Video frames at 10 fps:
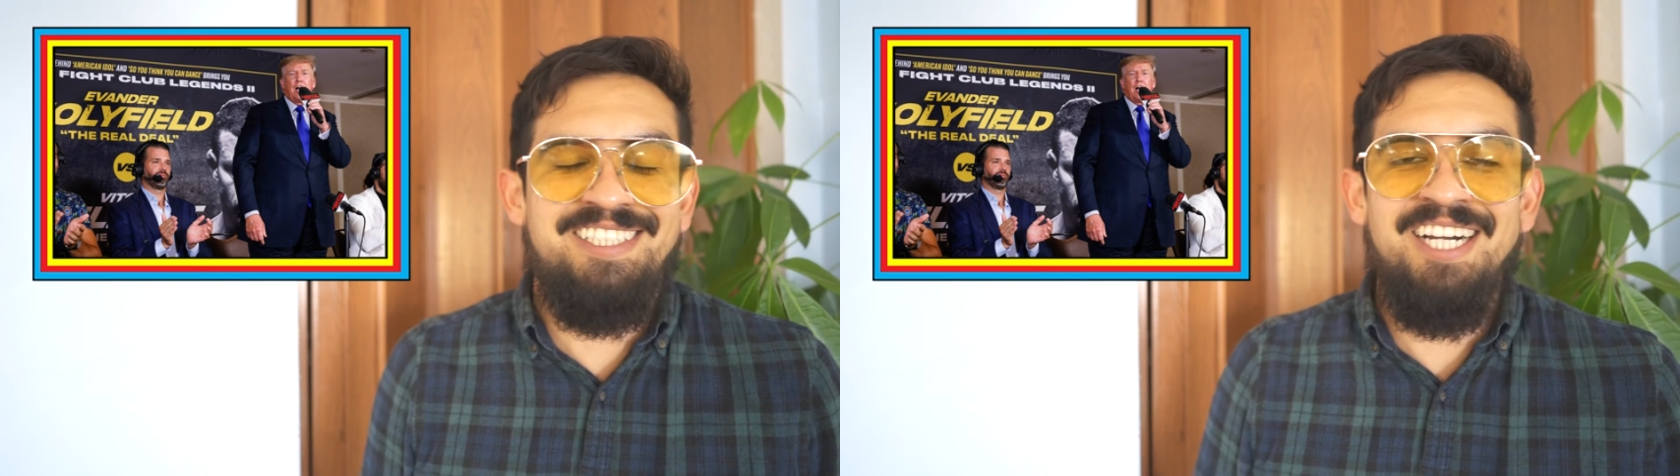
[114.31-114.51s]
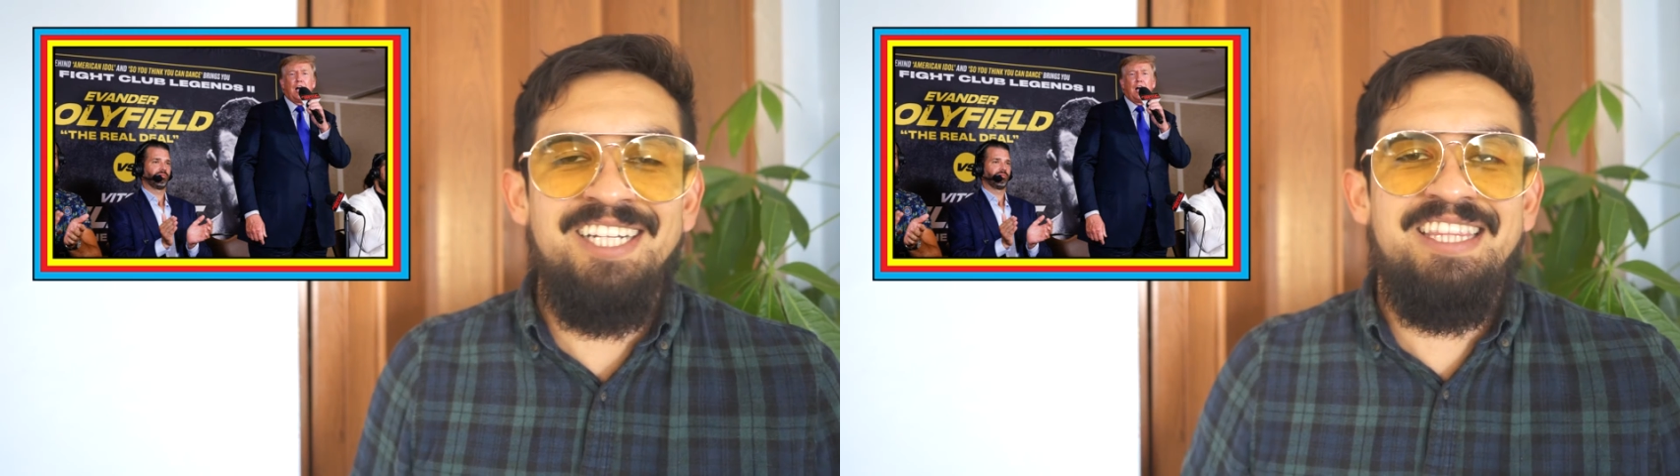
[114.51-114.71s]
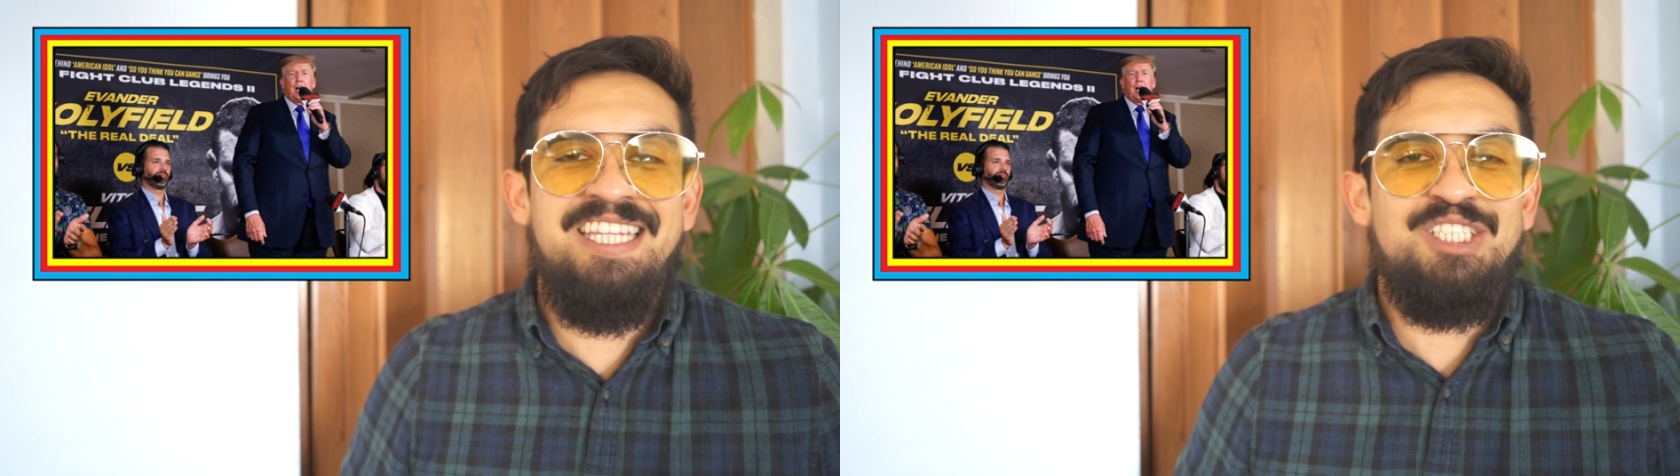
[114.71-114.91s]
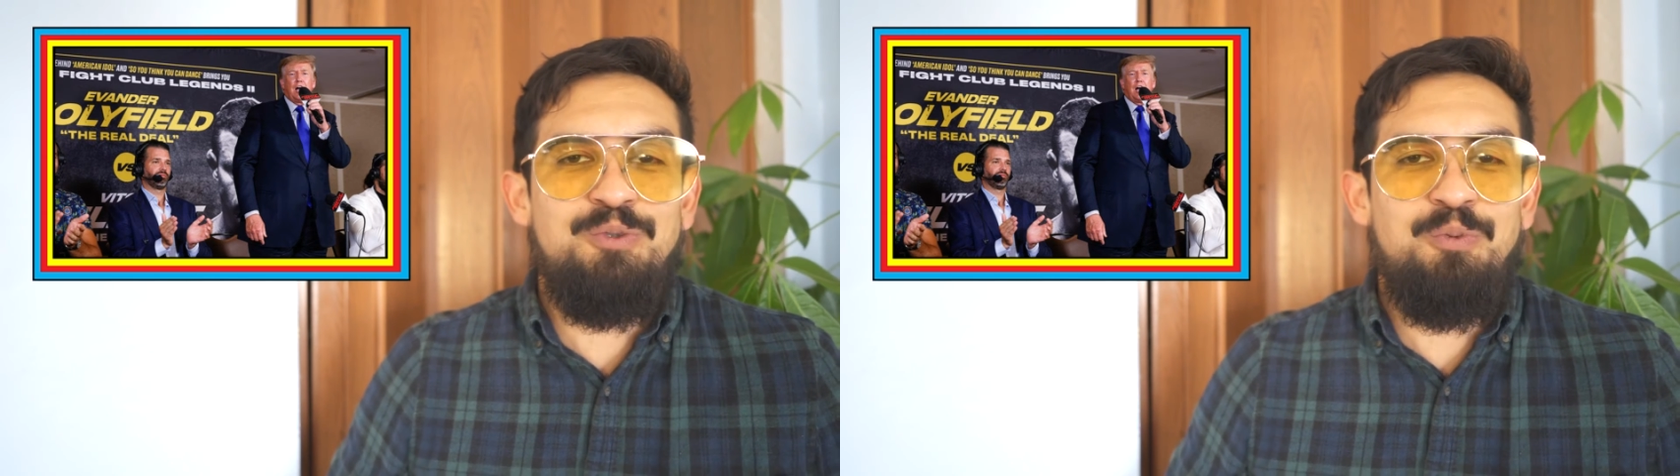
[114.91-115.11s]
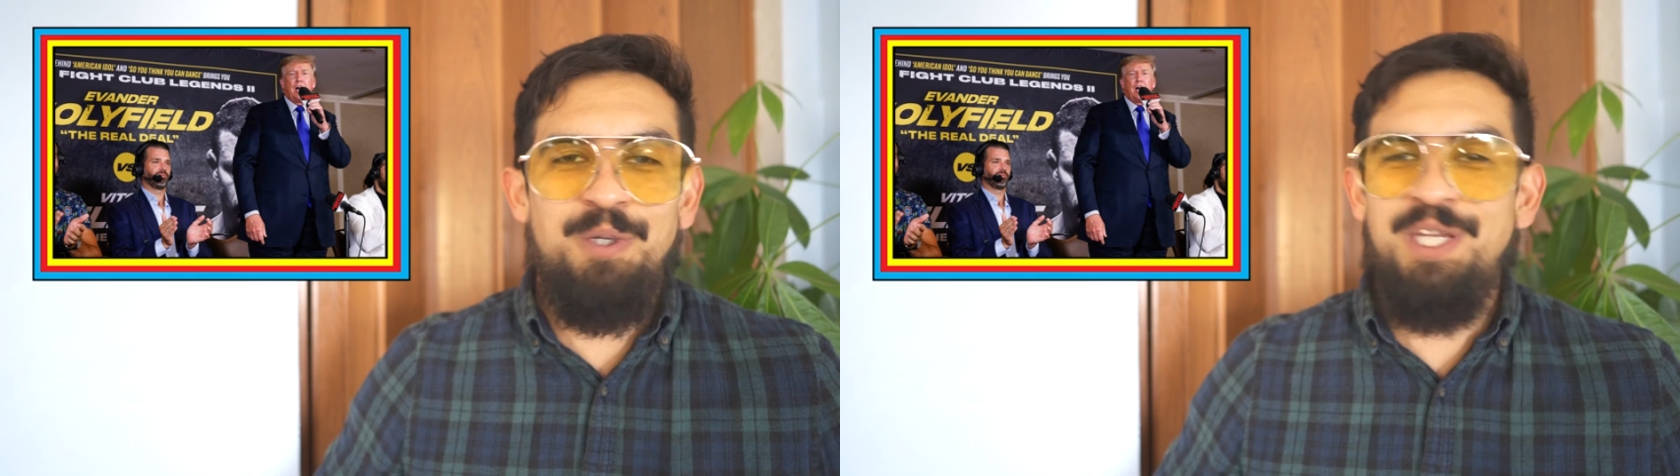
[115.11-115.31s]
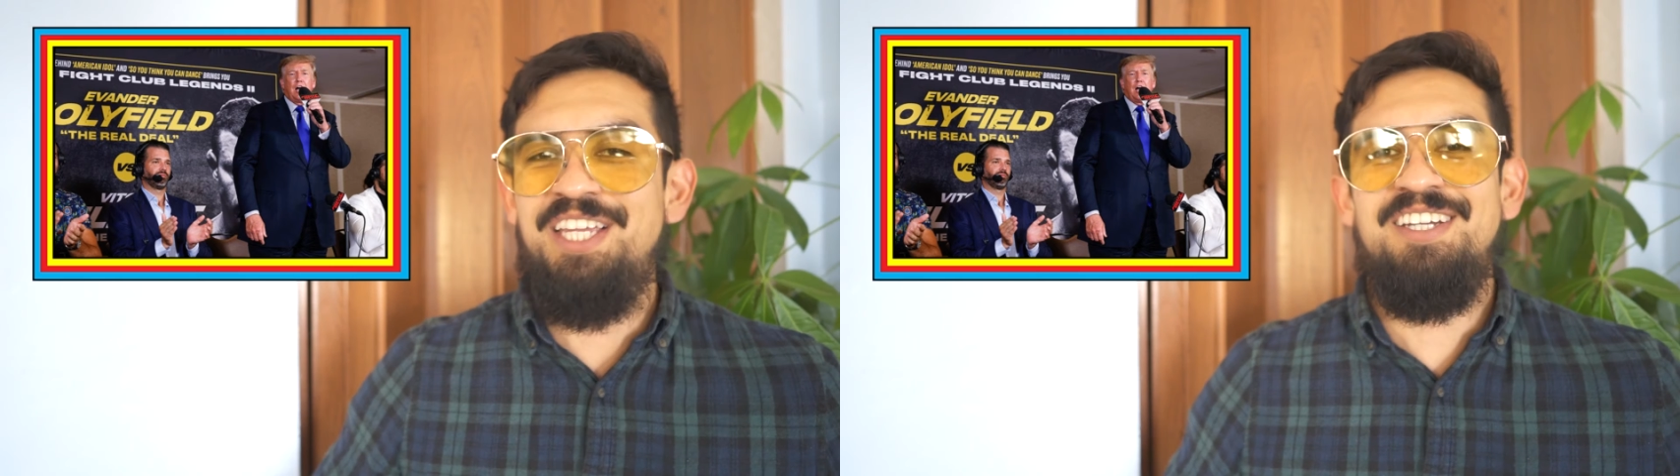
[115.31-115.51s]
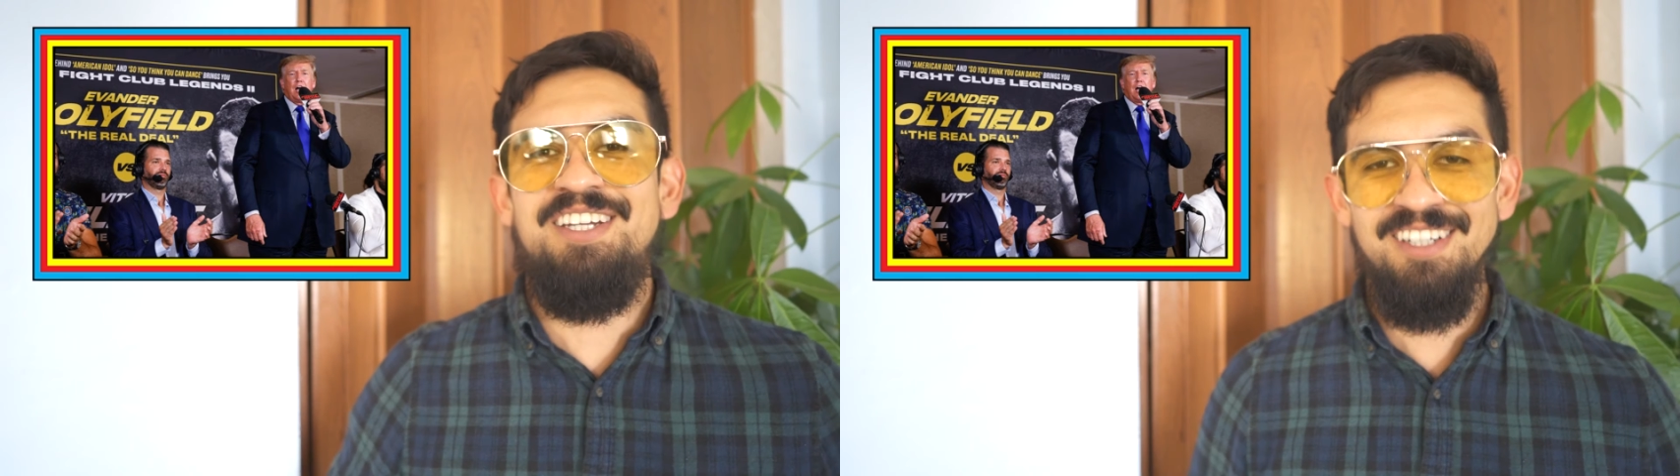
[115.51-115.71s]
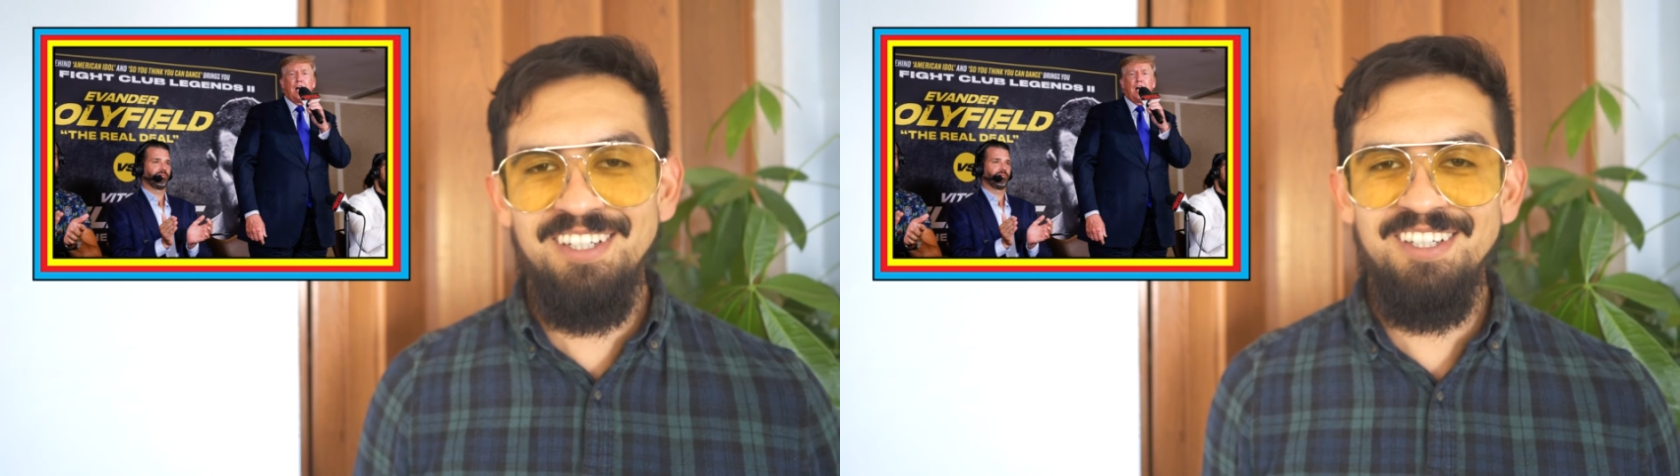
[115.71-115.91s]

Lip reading: done this week.